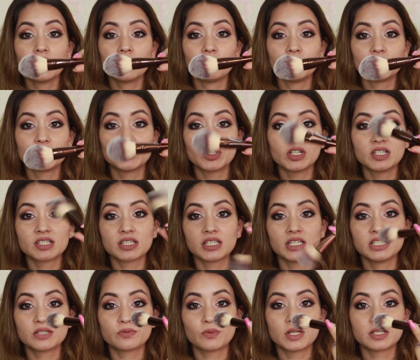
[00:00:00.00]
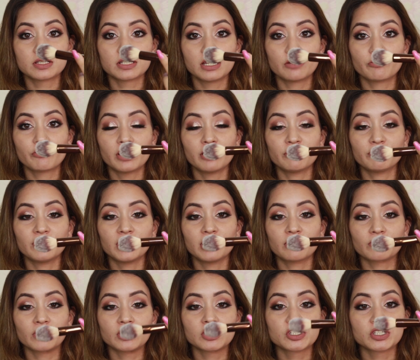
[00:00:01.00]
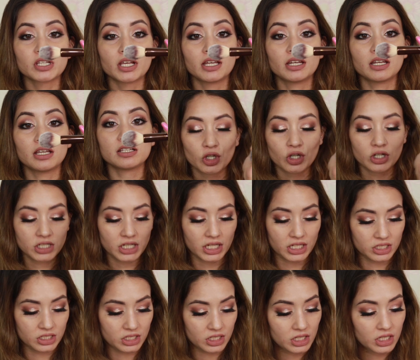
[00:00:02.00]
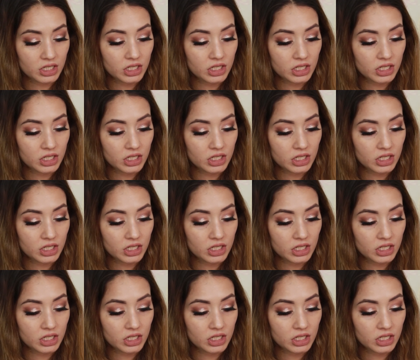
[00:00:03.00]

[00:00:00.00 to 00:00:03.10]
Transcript: which you can see is one side fluffy and one side short and